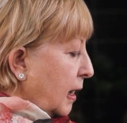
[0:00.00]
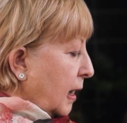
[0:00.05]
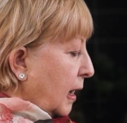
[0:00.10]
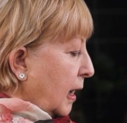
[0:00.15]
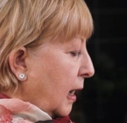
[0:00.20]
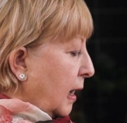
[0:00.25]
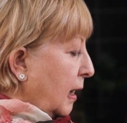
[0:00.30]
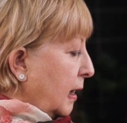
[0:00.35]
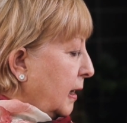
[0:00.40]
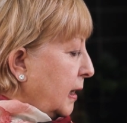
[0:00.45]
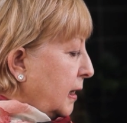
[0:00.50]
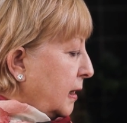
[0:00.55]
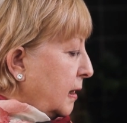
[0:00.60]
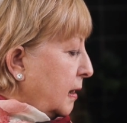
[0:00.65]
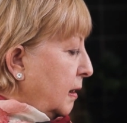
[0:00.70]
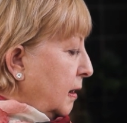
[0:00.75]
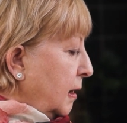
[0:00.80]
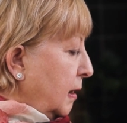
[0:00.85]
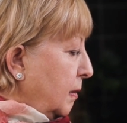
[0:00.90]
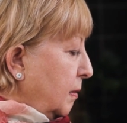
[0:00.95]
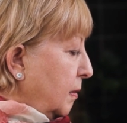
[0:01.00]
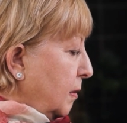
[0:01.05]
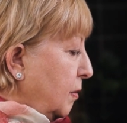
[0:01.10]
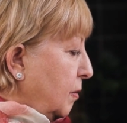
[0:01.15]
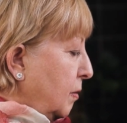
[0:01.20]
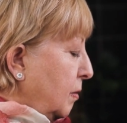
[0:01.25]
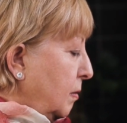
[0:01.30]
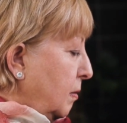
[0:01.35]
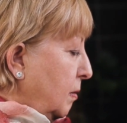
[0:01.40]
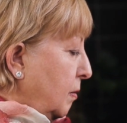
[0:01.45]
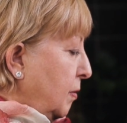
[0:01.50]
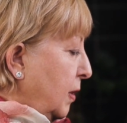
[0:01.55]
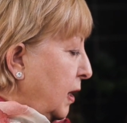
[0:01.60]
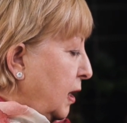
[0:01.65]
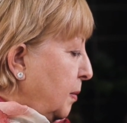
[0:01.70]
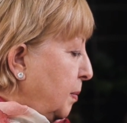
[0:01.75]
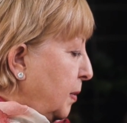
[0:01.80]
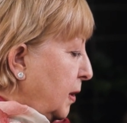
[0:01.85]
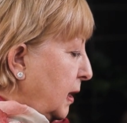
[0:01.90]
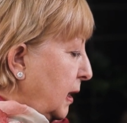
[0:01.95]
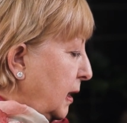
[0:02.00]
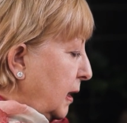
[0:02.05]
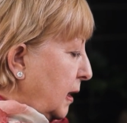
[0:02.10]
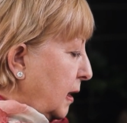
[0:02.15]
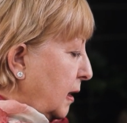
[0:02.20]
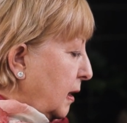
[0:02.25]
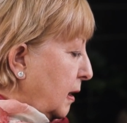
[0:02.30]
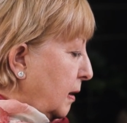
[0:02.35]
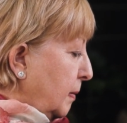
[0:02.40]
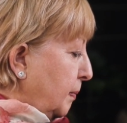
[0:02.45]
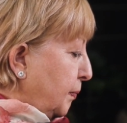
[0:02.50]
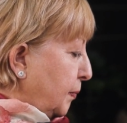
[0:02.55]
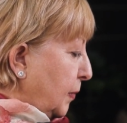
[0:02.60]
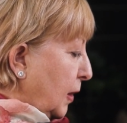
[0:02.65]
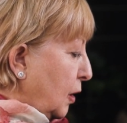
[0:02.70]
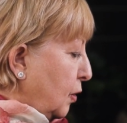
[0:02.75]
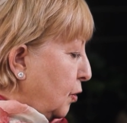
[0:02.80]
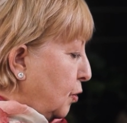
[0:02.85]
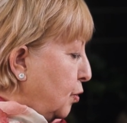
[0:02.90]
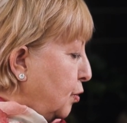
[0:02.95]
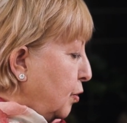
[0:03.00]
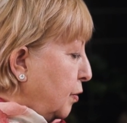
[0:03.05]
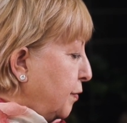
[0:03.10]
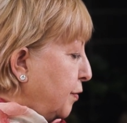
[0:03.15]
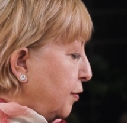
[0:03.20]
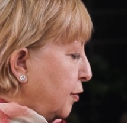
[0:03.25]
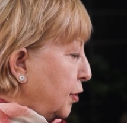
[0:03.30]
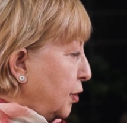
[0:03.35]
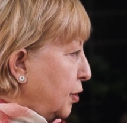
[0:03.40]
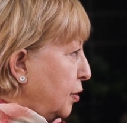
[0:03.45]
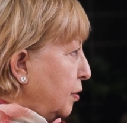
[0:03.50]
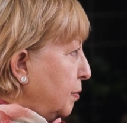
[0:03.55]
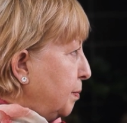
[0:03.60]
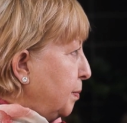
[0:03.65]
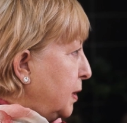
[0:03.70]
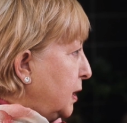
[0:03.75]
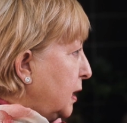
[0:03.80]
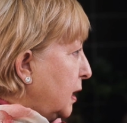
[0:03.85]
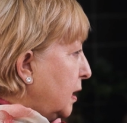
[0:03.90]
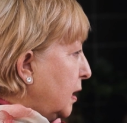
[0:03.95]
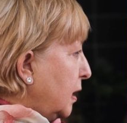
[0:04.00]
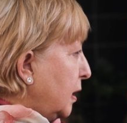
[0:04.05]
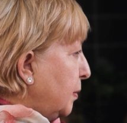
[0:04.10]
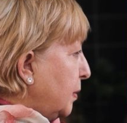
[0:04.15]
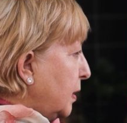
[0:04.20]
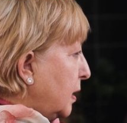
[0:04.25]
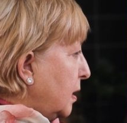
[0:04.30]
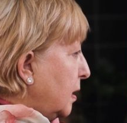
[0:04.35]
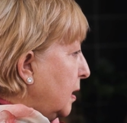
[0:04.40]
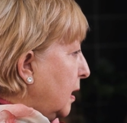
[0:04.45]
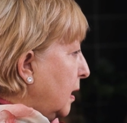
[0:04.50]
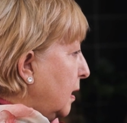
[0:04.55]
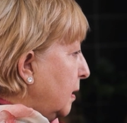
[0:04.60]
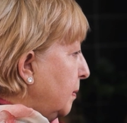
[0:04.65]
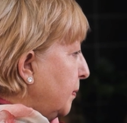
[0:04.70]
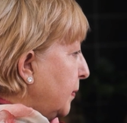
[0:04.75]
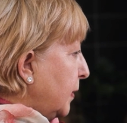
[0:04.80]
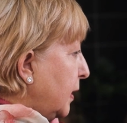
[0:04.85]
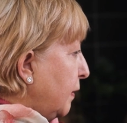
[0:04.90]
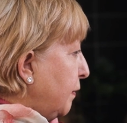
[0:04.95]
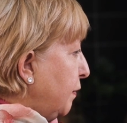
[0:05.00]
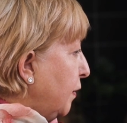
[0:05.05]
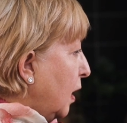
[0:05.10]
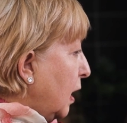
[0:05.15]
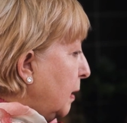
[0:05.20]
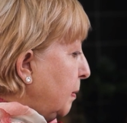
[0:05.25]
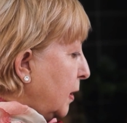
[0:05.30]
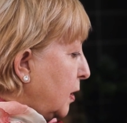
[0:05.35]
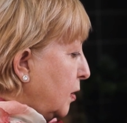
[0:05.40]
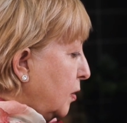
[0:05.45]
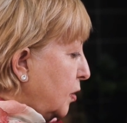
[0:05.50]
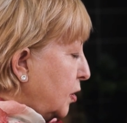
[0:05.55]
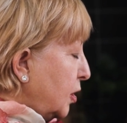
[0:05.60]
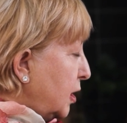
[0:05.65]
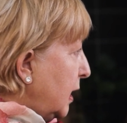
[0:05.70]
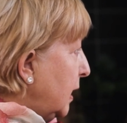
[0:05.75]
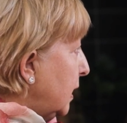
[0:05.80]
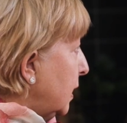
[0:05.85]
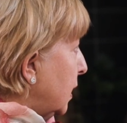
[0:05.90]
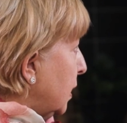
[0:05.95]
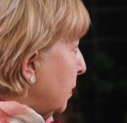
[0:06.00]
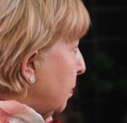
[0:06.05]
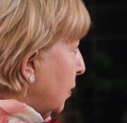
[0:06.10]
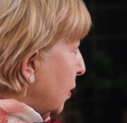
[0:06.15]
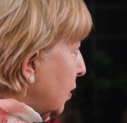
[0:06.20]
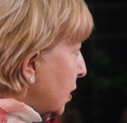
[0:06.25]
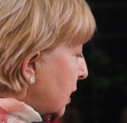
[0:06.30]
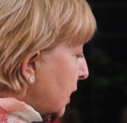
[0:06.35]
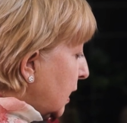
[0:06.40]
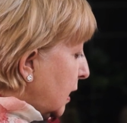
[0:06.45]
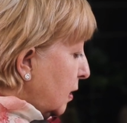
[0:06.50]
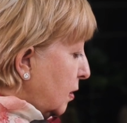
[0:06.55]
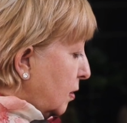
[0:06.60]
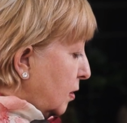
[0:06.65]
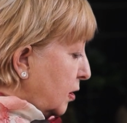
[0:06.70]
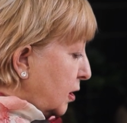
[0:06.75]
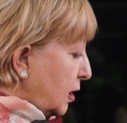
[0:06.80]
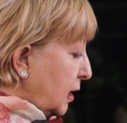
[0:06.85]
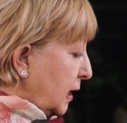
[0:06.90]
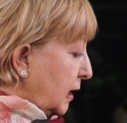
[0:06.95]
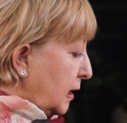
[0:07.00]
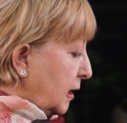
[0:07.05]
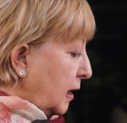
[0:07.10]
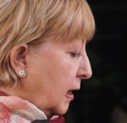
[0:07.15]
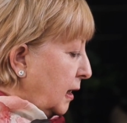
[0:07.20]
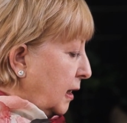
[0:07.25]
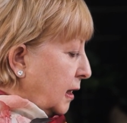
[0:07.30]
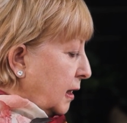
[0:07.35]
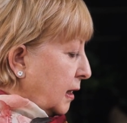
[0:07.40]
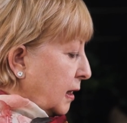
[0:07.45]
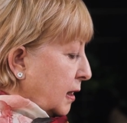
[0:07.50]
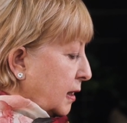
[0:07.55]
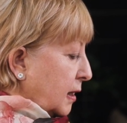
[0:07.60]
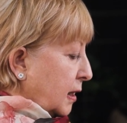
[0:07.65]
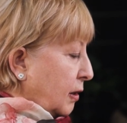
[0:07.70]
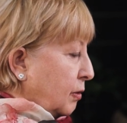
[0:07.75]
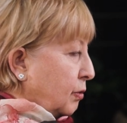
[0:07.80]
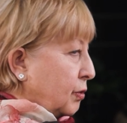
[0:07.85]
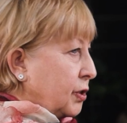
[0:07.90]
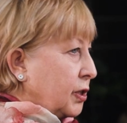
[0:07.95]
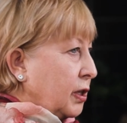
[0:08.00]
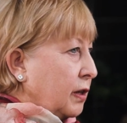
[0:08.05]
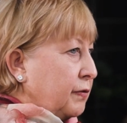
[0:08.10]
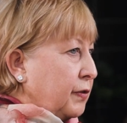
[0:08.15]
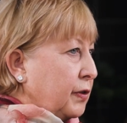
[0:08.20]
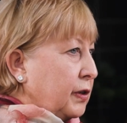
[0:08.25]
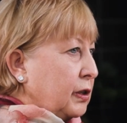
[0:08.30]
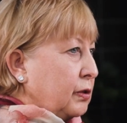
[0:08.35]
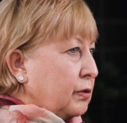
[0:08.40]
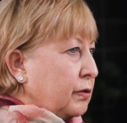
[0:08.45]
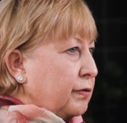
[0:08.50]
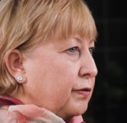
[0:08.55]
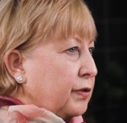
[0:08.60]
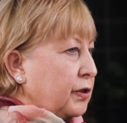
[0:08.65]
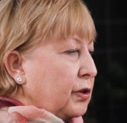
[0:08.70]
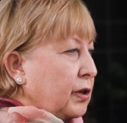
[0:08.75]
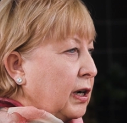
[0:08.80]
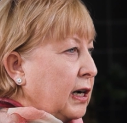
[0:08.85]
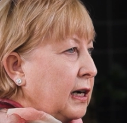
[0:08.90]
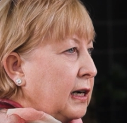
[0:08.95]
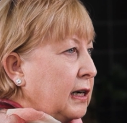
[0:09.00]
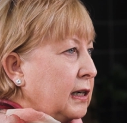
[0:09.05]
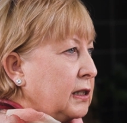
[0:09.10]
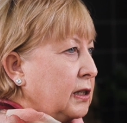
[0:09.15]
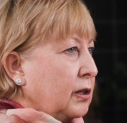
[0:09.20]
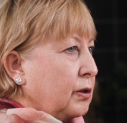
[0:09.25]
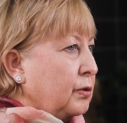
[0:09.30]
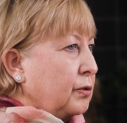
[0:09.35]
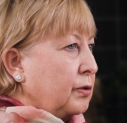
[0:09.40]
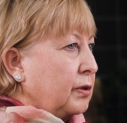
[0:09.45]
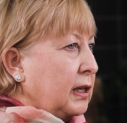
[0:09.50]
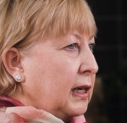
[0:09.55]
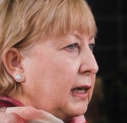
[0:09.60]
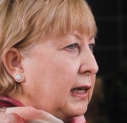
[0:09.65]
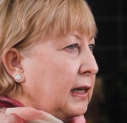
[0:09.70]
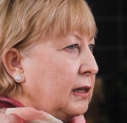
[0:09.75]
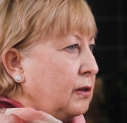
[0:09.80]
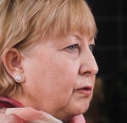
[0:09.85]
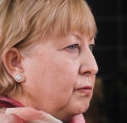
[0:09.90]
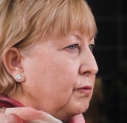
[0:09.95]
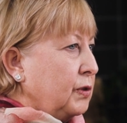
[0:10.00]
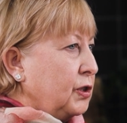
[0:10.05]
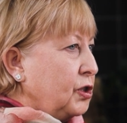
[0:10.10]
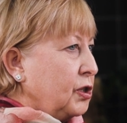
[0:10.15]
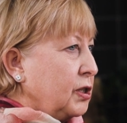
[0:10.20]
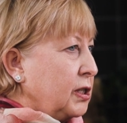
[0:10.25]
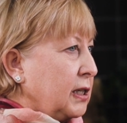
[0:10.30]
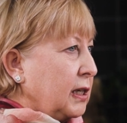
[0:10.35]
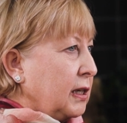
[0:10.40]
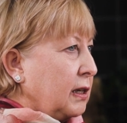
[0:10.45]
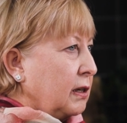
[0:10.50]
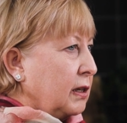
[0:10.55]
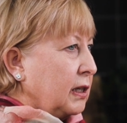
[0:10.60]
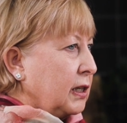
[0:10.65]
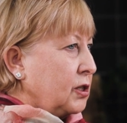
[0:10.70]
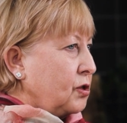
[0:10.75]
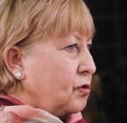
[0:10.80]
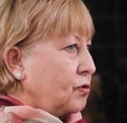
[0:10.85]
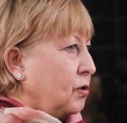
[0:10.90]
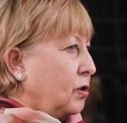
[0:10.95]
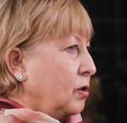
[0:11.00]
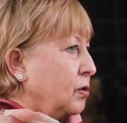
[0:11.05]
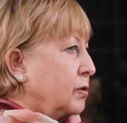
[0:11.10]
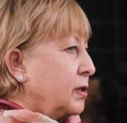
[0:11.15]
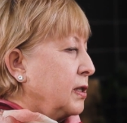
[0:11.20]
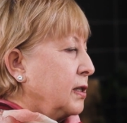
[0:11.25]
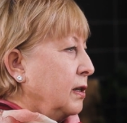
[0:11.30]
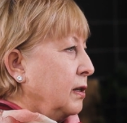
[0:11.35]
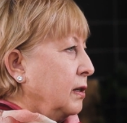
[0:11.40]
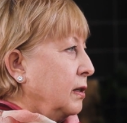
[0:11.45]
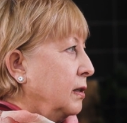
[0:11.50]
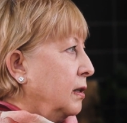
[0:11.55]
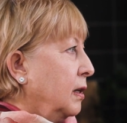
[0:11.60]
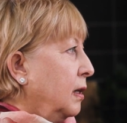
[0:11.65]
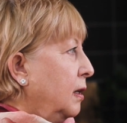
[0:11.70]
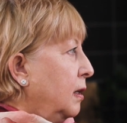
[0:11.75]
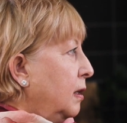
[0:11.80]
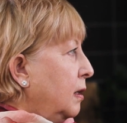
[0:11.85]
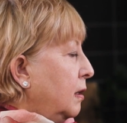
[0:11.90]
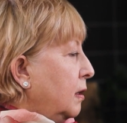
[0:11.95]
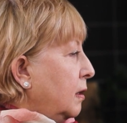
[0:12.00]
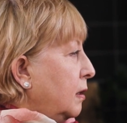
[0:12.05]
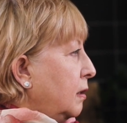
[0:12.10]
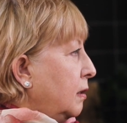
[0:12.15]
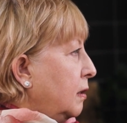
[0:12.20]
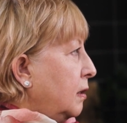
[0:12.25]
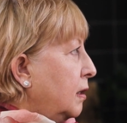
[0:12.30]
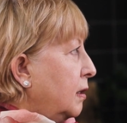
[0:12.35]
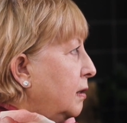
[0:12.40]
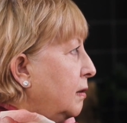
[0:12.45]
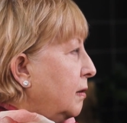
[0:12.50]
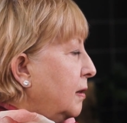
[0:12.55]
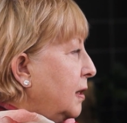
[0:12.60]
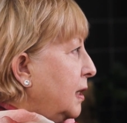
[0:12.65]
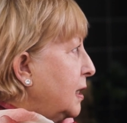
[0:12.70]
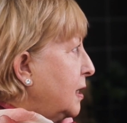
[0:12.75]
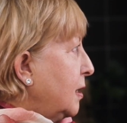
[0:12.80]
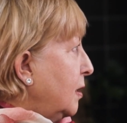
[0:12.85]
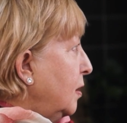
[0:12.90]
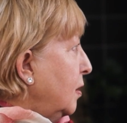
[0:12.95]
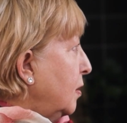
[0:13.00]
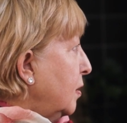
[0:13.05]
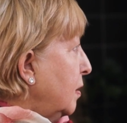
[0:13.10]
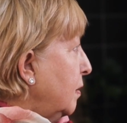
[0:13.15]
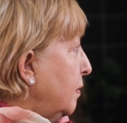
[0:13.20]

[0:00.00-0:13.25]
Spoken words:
are incredibly good for you, particularly with the fibre content, the protein content. They're also very good for your heart health and reducing cholesterol. So, you know, there's a lot